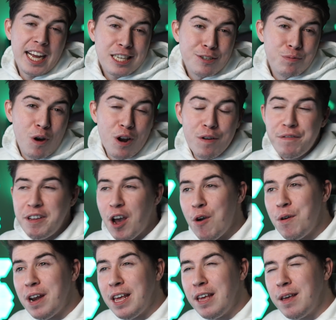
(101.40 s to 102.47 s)
I guess one of the
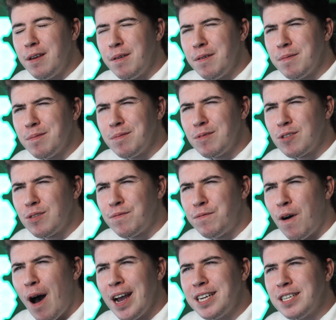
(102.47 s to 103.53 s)
only
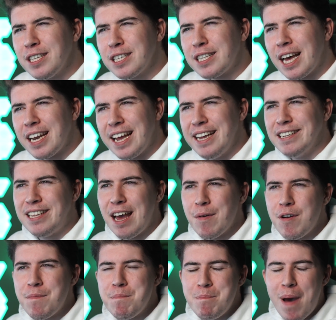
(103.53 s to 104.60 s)
fighters that the
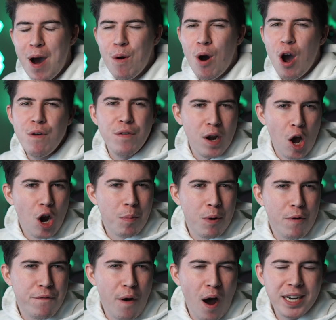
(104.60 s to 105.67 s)
internet would melt over Logan
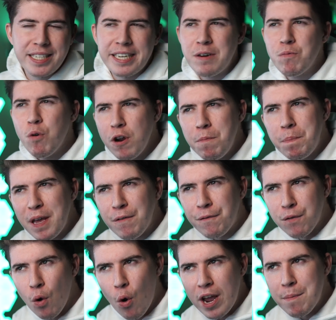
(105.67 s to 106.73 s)
Paul fighting would be
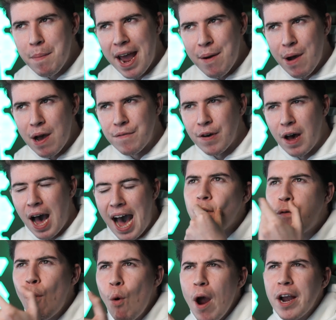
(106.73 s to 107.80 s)
Floyd Mayweather.
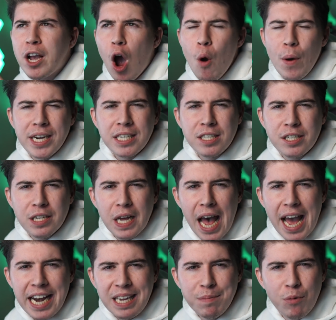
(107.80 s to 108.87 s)
Before I go into
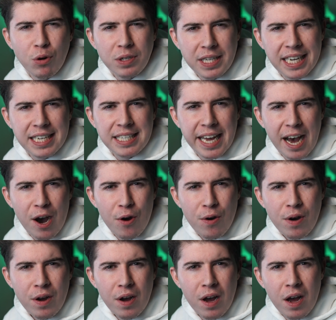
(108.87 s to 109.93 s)
any more
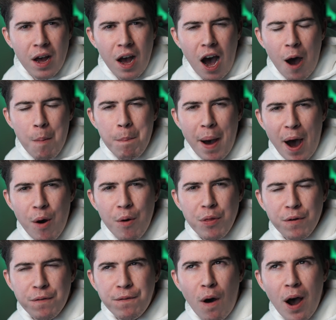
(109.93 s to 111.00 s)
detail about the